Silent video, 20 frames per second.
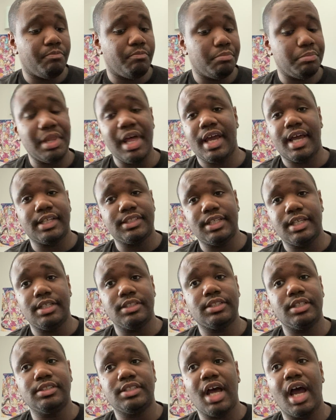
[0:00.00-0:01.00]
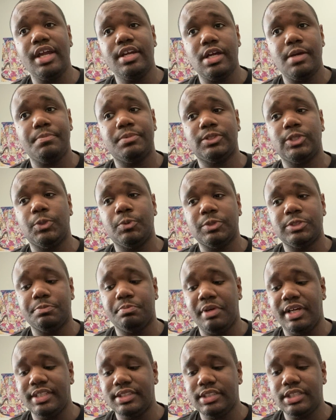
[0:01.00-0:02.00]
like I said, this entire episode was
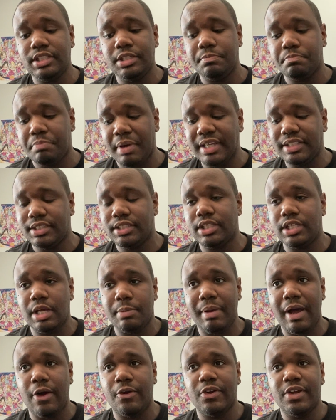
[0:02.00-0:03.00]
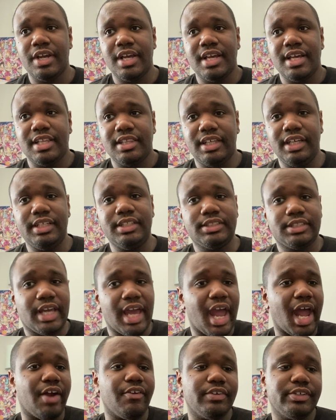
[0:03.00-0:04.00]
basically about these
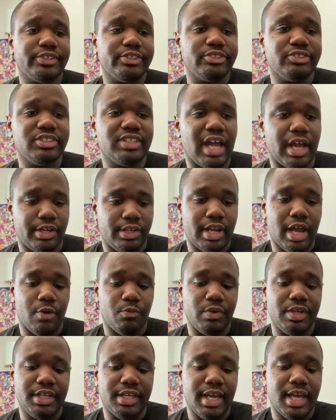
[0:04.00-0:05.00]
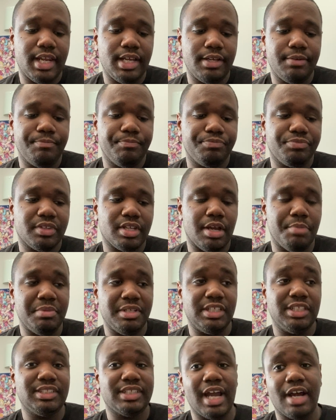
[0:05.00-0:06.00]
characters that we getting. I
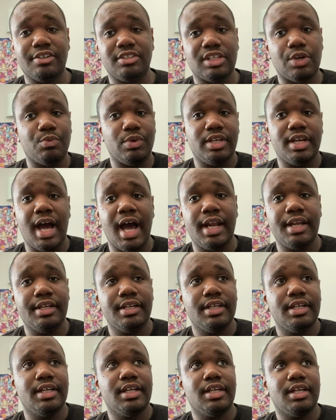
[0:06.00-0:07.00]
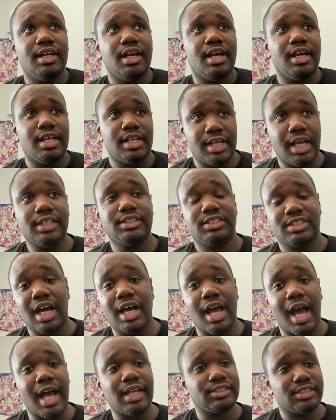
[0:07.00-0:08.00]
mean, these characters that we got has
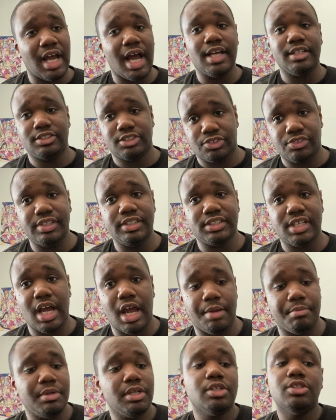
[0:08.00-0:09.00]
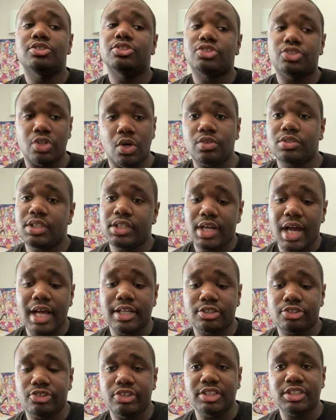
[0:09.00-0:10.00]
gotten screen time. Shouta
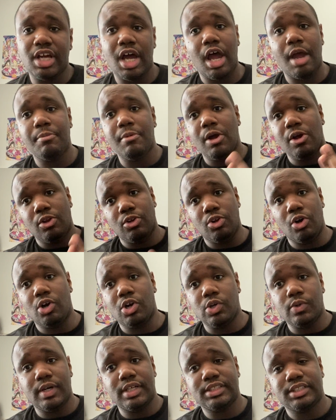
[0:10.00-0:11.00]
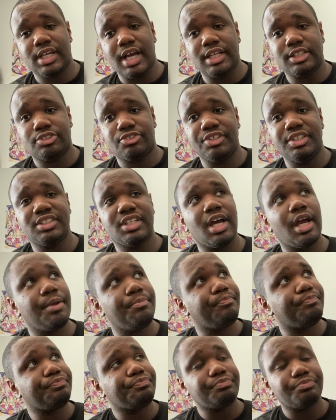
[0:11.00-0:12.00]
got screen time. Locoas got screen
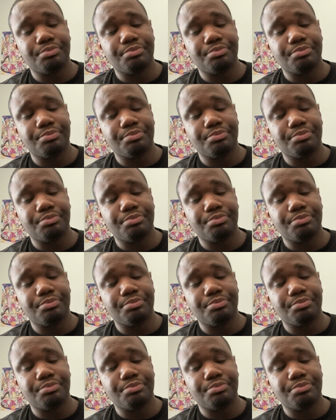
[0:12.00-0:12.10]
time.